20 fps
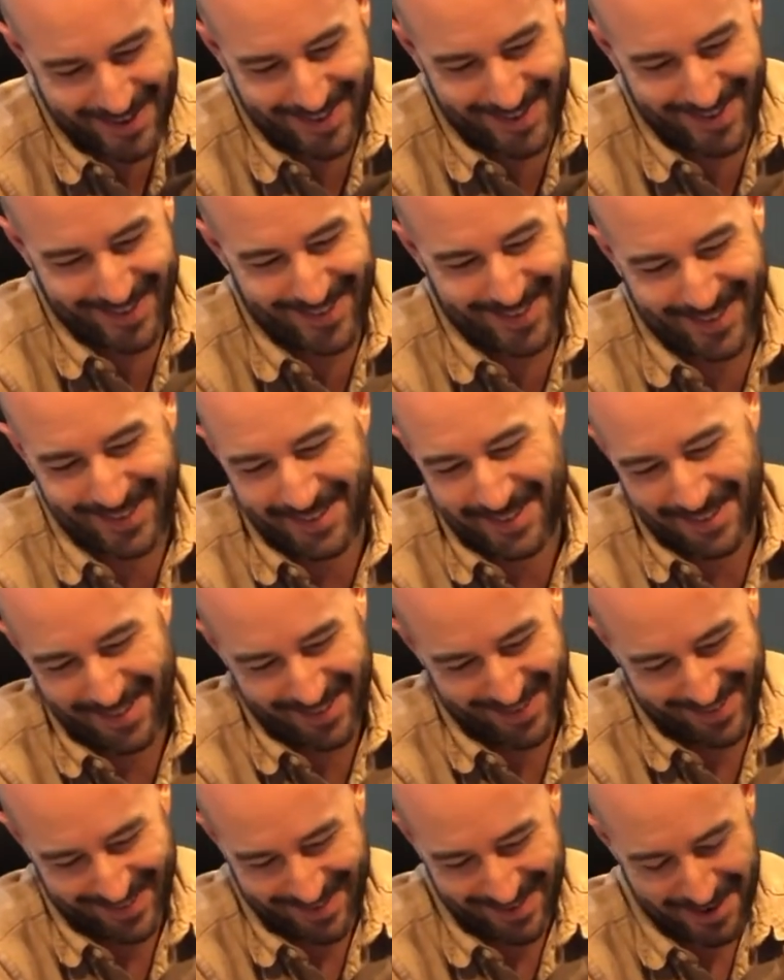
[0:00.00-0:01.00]
It
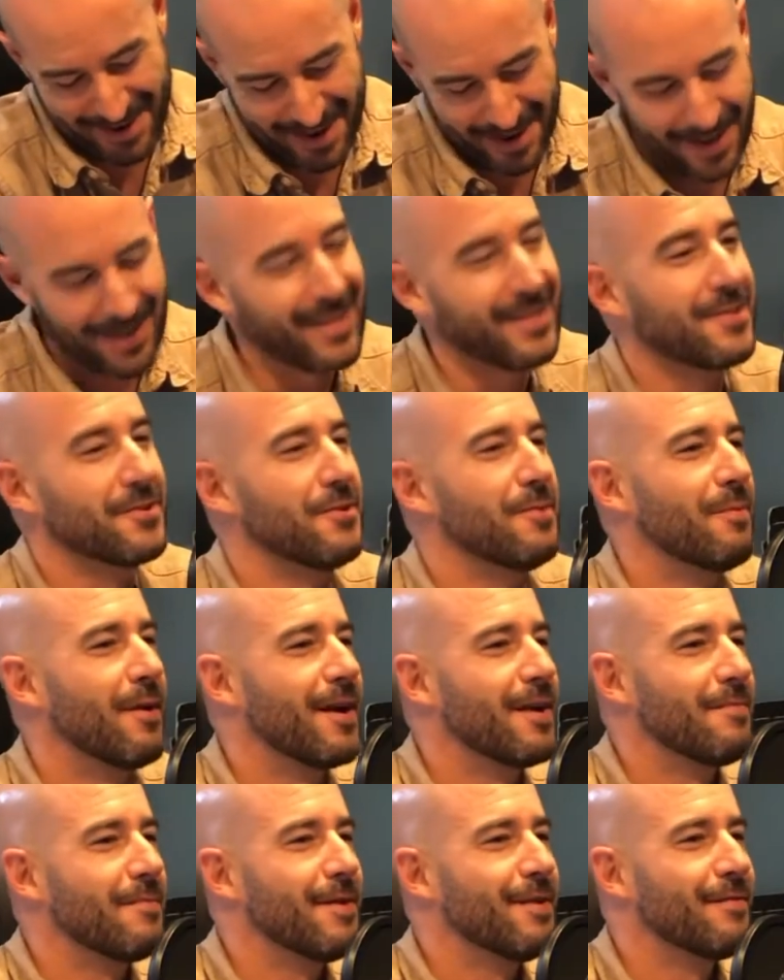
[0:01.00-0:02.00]
actually
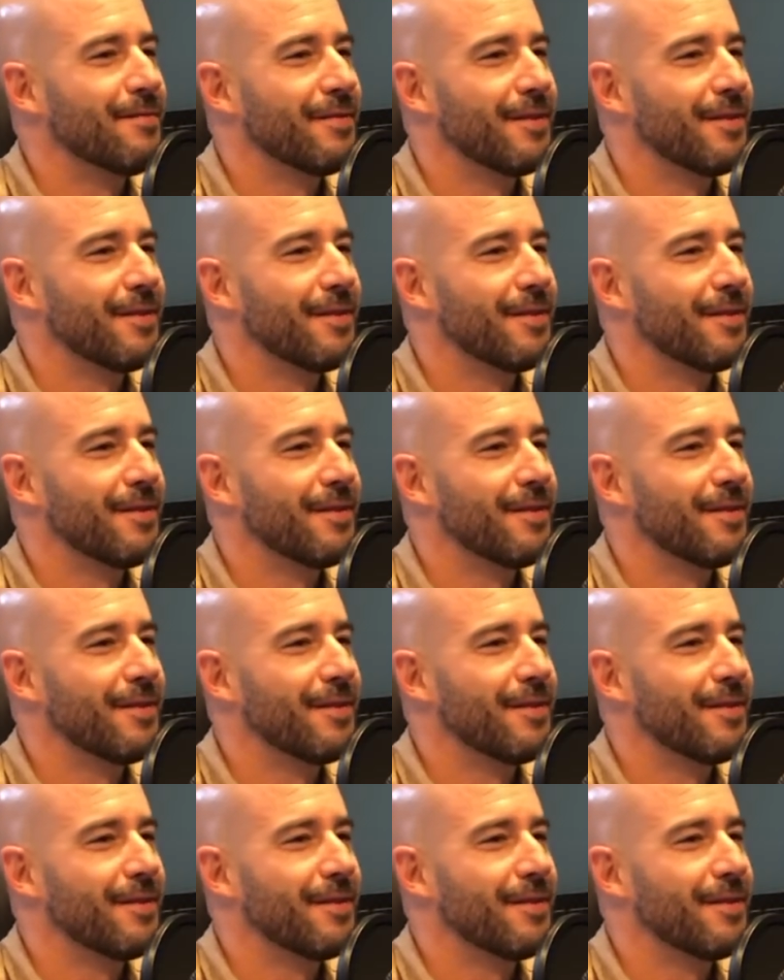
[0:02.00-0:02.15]
reminded me of